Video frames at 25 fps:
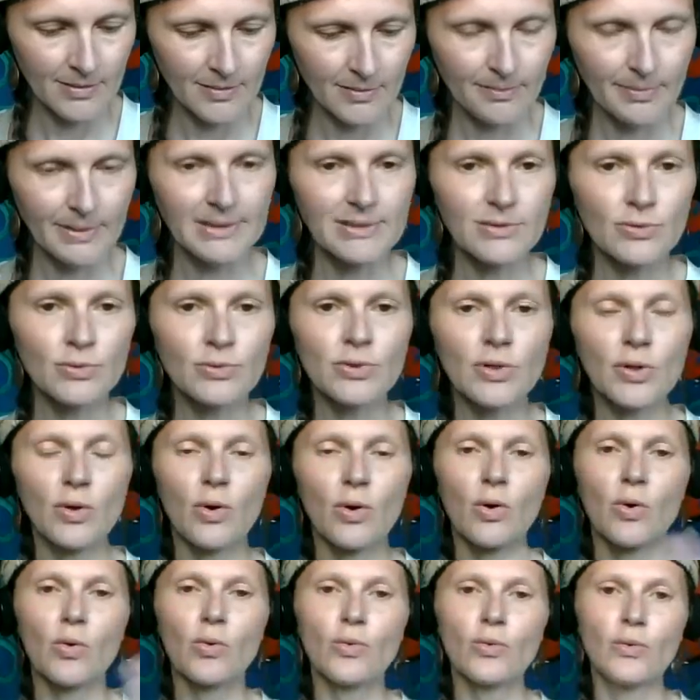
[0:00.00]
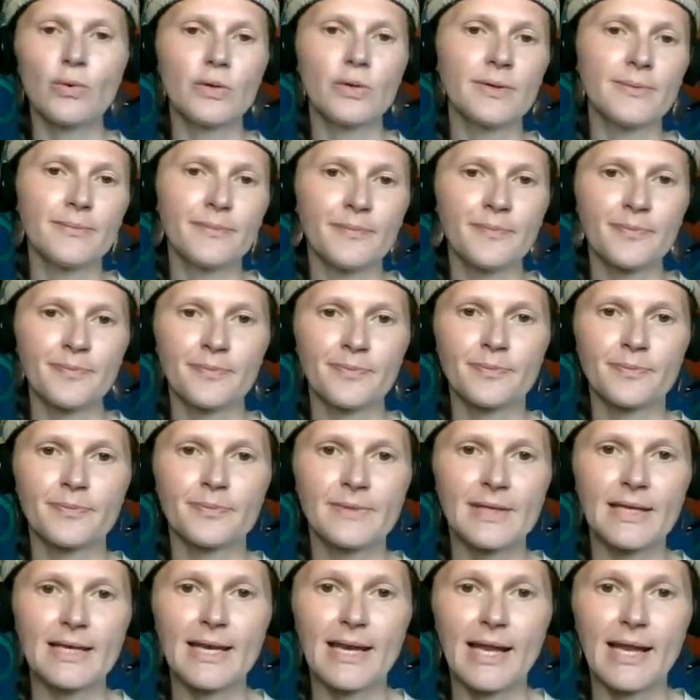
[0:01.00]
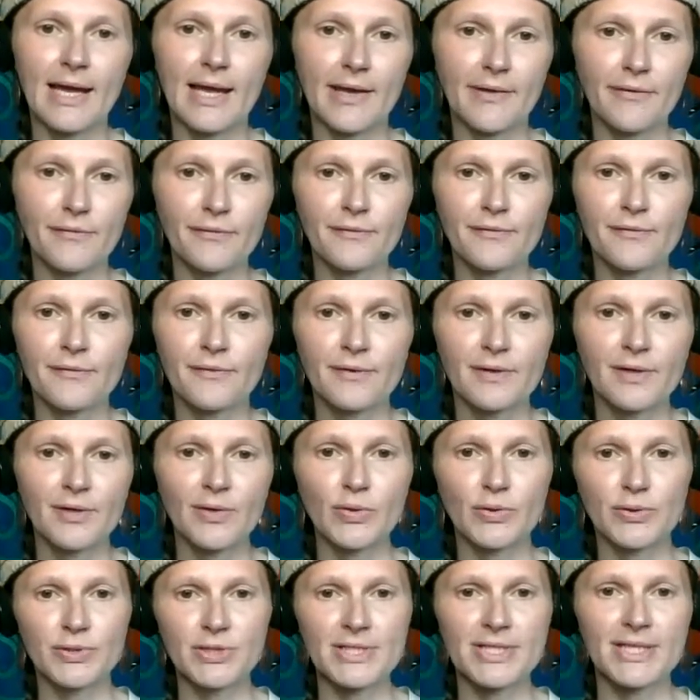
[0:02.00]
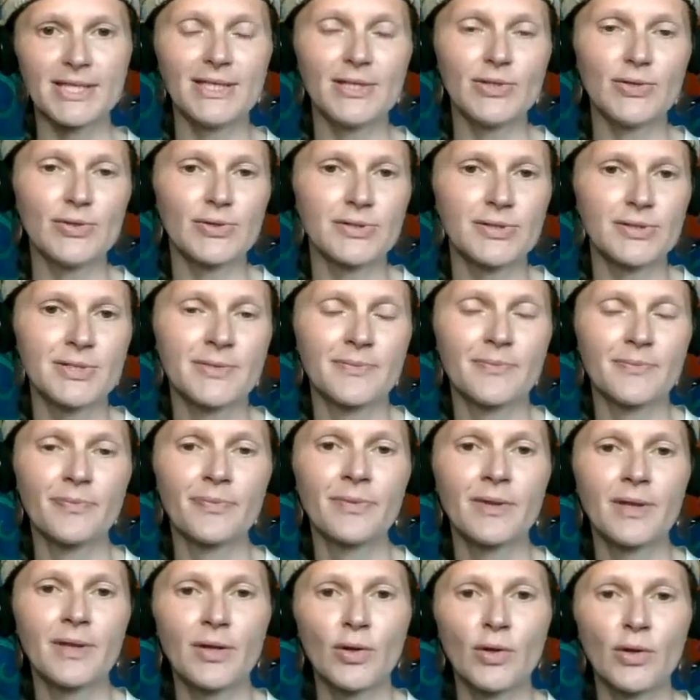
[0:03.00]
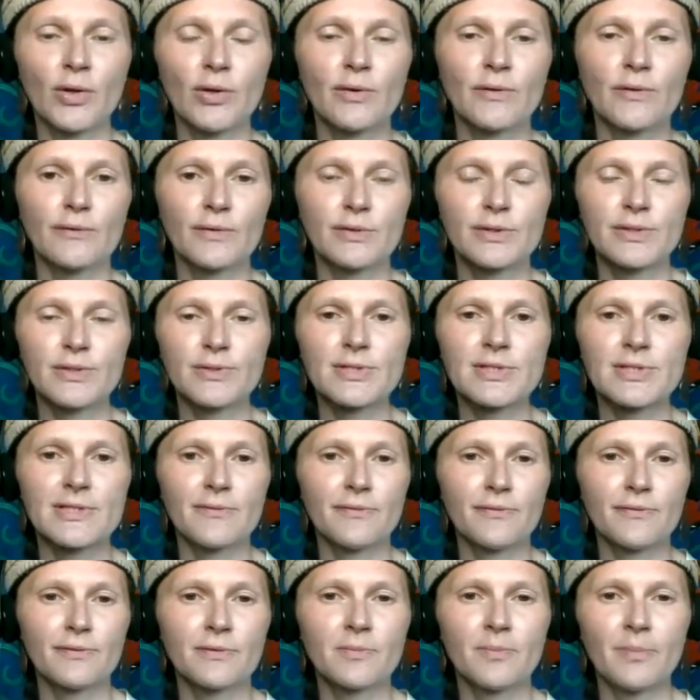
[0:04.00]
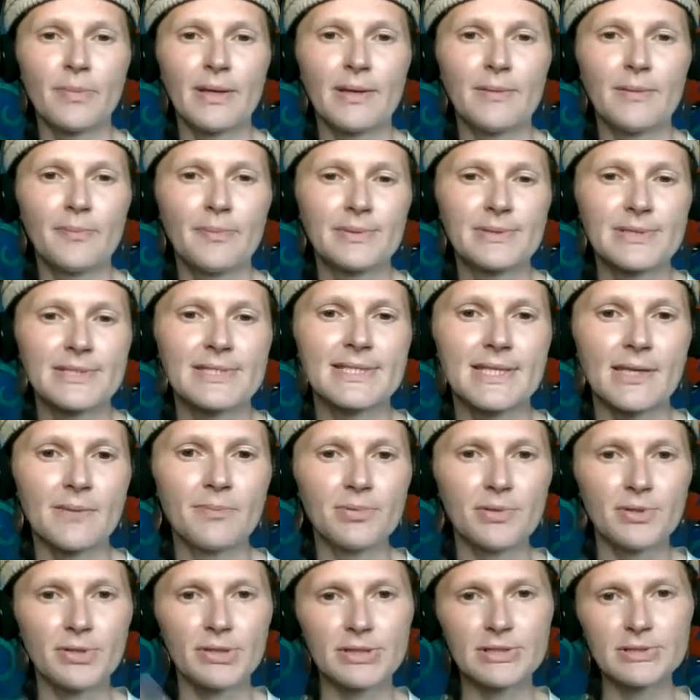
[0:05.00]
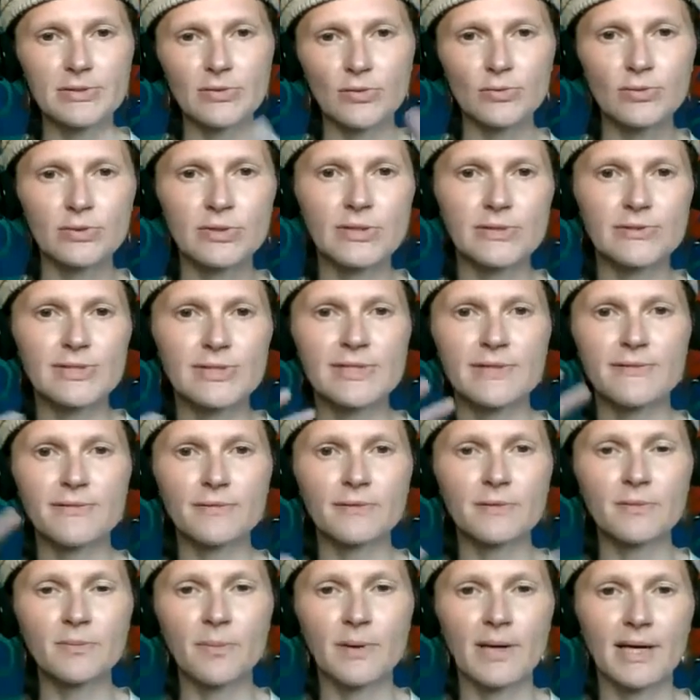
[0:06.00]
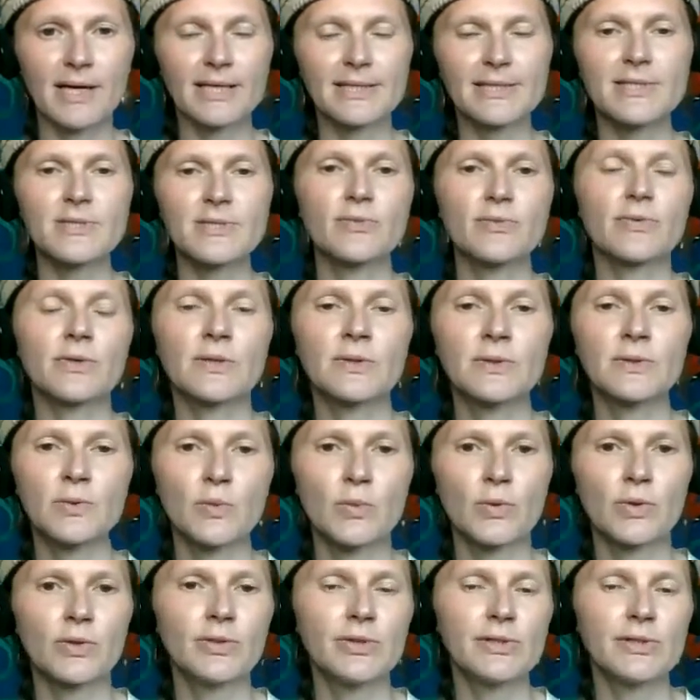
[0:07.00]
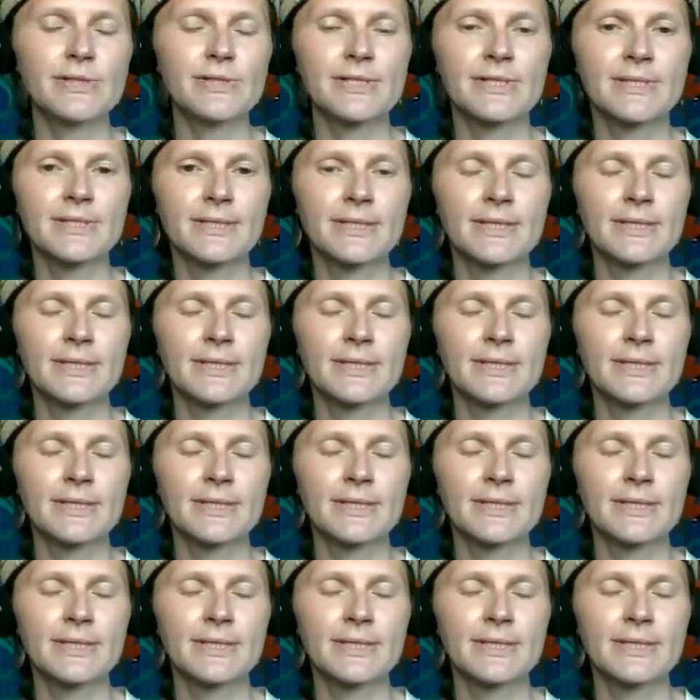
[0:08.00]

But on the whole, the life continued for those different people, separated all those different parts around the world.